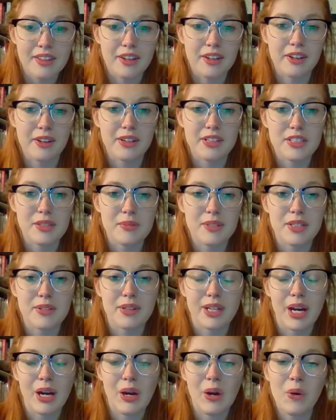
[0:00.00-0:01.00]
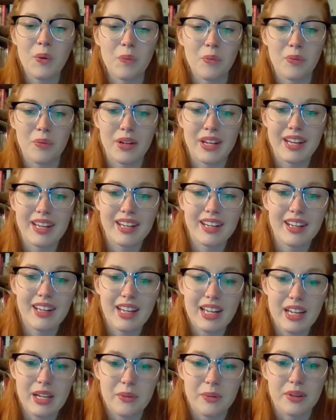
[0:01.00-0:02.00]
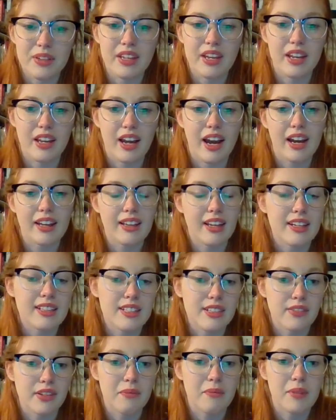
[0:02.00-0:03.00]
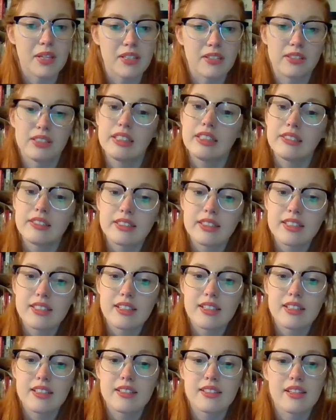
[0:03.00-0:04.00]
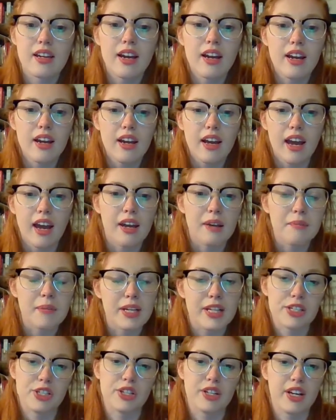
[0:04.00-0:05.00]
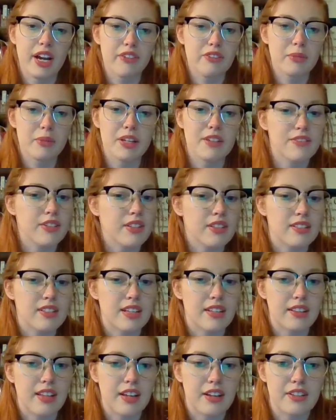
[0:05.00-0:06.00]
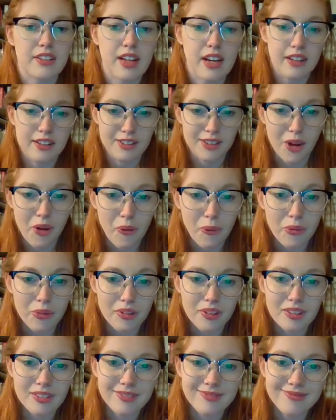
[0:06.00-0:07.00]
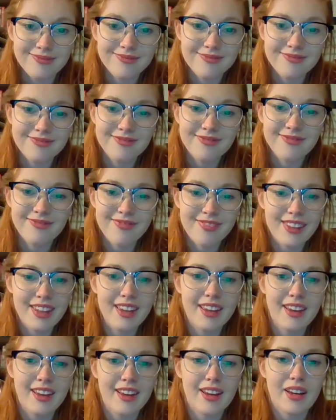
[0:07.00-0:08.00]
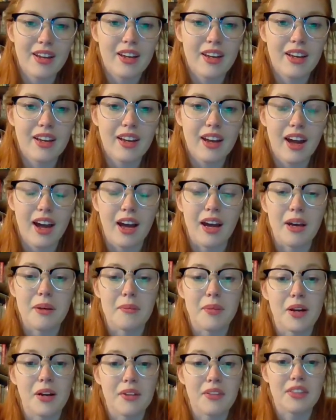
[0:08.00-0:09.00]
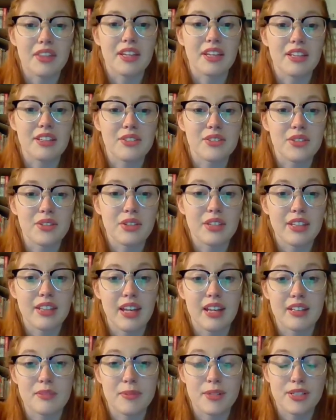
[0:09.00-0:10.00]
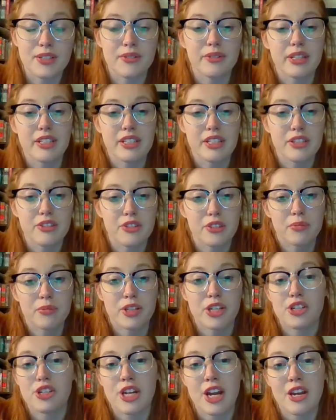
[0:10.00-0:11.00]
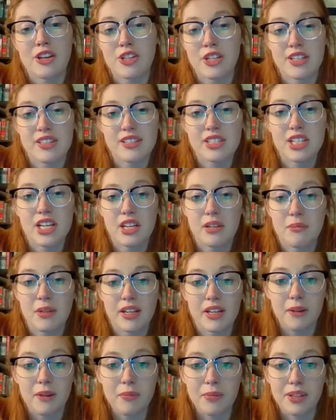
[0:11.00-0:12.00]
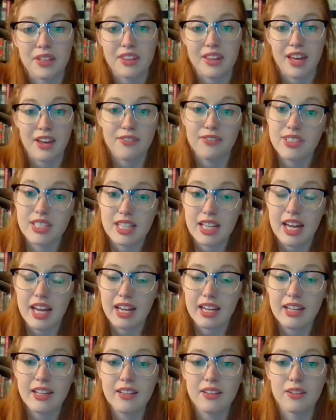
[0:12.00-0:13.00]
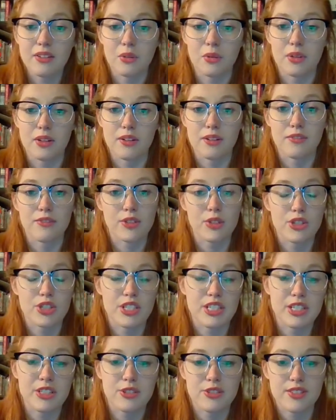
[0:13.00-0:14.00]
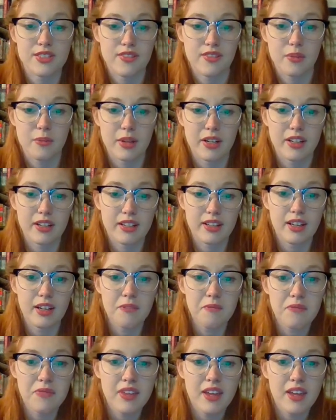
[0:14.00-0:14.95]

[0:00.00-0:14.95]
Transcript: They're going to be doing a Hope Week where they highlight different mental illnesses and make sure everybody feels like they are not alone. Um, the student that has been doing teacher appreciation is teaming up with FTA or Future Teachers of America,